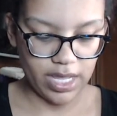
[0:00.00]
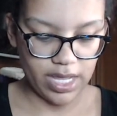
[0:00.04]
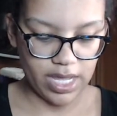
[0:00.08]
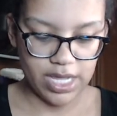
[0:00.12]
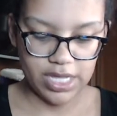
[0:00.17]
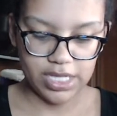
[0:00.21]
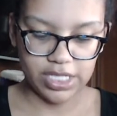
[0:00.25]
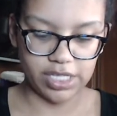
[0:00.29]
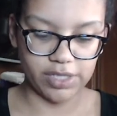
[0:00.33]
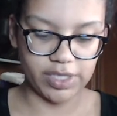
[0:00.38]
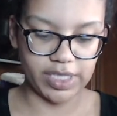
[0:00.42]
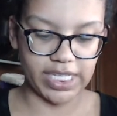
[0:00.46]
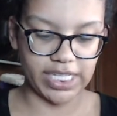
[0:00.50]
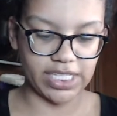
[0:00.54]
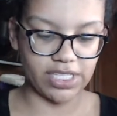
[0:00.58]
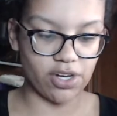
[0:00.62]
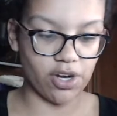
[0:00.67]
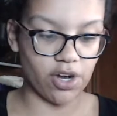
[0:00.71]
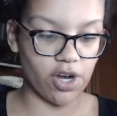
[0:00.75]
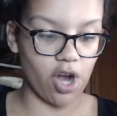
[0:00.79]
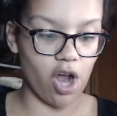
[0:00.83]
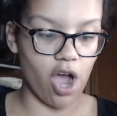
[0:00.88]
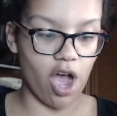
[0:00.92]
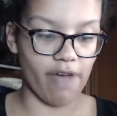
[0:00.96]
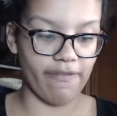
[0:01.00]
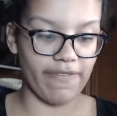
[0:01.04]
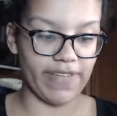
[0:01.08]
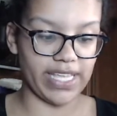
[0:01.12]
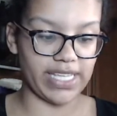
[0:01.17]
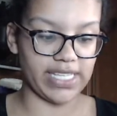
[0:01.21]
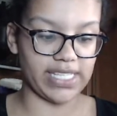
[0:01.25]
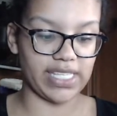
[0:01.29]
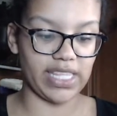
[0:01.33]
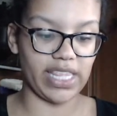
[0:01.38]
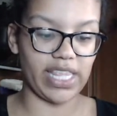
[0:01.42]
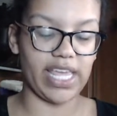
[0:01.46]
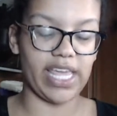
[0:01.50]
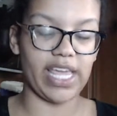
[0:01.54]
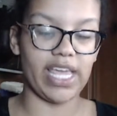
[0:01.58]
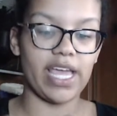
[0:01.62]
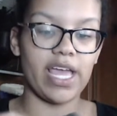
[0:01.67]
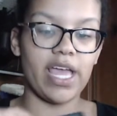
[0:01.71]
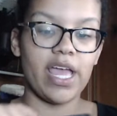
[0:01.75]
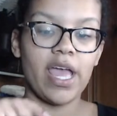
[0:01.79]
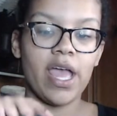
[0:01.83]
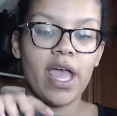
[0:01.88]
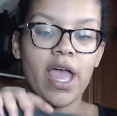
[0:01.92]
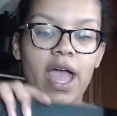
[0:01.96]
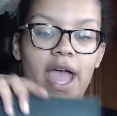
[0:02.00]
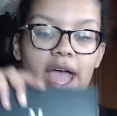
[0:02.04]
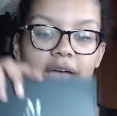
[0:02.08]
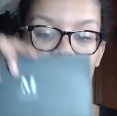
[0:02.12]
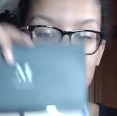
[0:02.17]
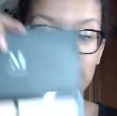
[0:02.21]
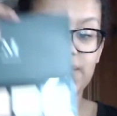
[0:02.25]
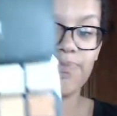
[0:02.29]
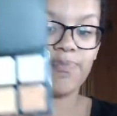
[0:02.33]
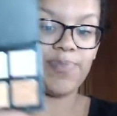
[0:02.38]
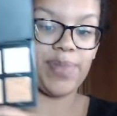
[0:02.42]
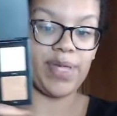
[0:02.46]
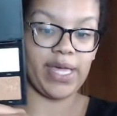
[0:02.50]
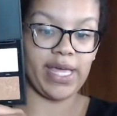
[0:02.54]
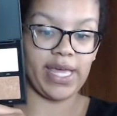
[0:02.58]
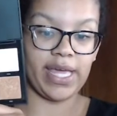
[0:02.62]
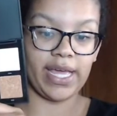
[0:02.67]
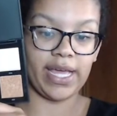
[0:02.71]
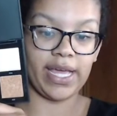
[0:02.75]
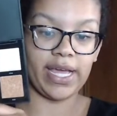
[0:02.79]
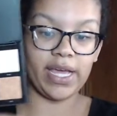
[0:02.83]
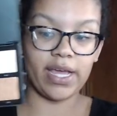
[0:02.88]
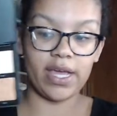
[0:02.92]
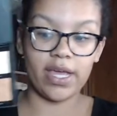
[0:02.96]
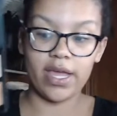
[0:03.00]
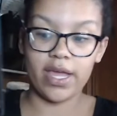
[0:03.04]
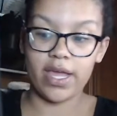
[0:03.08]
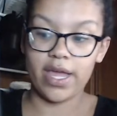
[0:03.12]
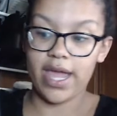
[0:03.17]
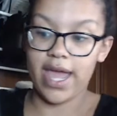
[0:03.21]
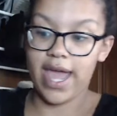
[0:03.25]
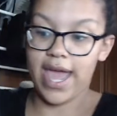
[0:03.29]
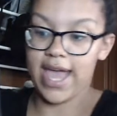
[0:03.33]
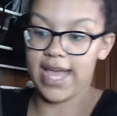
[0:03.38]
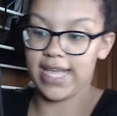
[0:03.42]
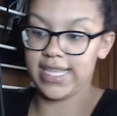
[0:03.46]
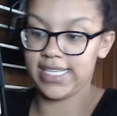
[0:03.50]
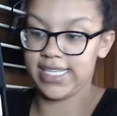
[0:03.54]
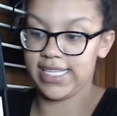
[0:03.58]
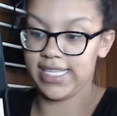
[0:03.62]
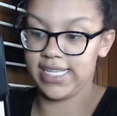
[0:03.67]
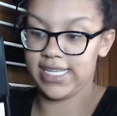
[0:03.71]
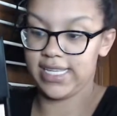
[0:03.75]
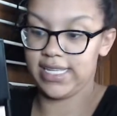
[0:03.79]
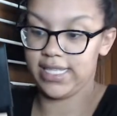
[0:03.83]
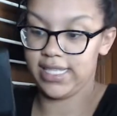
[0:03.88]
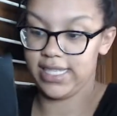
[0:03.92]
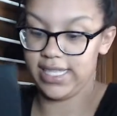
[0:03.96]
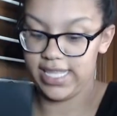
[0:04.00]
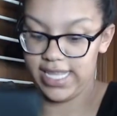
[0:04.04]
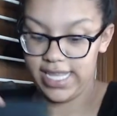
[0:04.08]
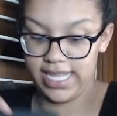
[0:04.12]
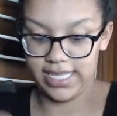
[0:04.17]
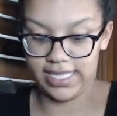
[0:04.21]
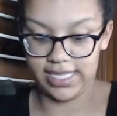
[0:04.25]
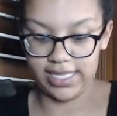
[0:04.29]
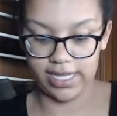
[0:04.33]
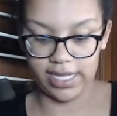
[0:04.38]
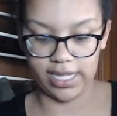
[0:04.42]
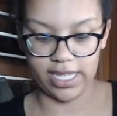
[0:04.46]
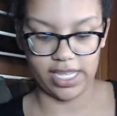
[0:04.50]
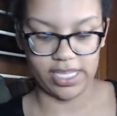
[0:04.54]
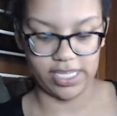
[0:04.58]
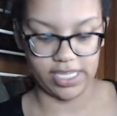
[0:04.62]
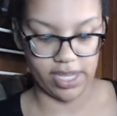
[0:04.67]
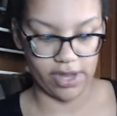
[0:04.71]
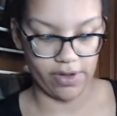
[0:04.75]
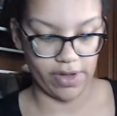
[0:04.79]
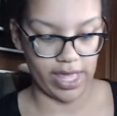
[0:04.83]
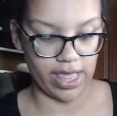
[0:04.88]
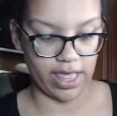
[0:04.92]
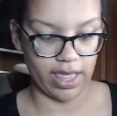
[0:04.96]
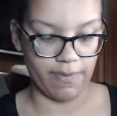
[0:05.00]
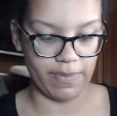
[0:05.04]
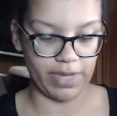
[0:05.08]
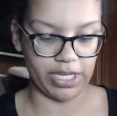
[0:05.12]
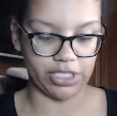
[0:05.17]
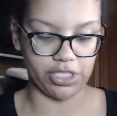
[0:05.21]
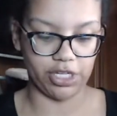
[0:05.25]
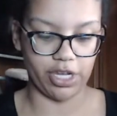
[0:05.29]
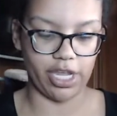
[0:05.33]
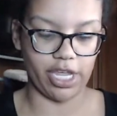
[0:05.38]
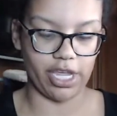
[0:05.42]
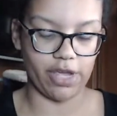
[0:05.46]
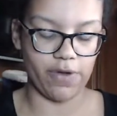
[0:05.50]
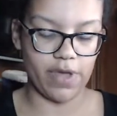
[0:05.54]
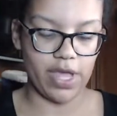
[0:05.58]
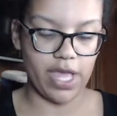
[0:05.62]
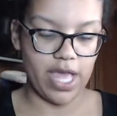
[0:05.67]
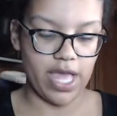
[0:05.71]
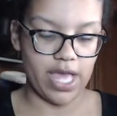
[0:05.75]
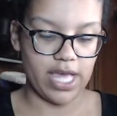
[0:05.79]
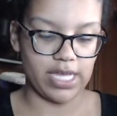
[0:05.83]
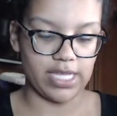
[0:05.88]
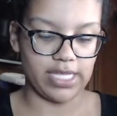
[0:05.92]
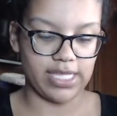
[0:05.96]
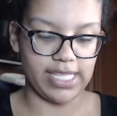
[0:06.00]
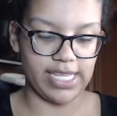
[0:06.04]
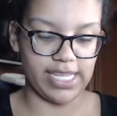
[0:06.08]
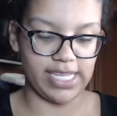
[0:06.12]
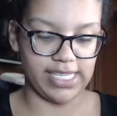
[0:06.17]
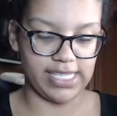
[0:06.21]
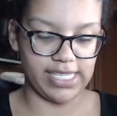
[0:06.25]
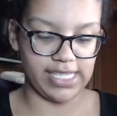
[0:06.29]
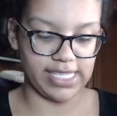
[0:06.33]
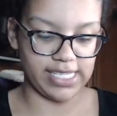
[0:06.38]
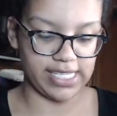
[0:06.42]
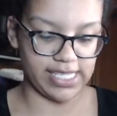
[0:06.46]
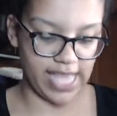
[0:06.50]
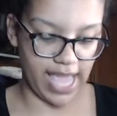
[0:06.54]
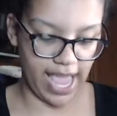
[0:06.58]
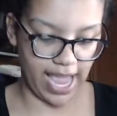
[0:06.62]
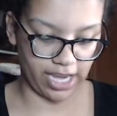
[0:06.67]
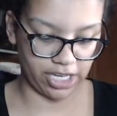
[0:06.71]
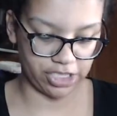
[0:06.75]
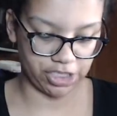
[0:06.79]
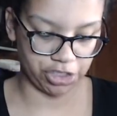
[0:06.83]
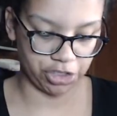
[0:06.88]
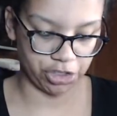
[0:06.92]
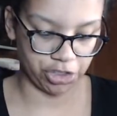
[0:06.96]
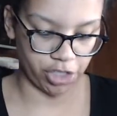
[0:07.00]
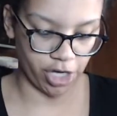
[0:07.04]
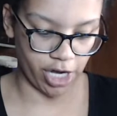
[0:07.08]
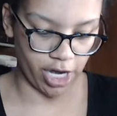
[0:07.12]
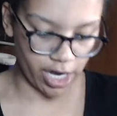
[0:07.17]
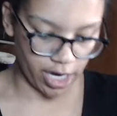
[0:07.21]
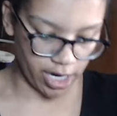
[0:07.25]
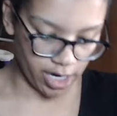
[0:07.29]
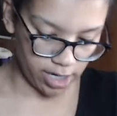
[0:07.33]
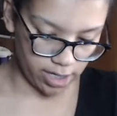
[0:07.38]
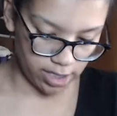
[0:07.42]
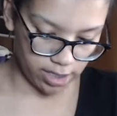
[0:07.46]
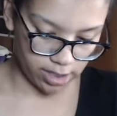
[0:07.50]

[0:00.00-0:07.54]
So these aren't obviously as big as these, because, okay, let me show you. This is extra.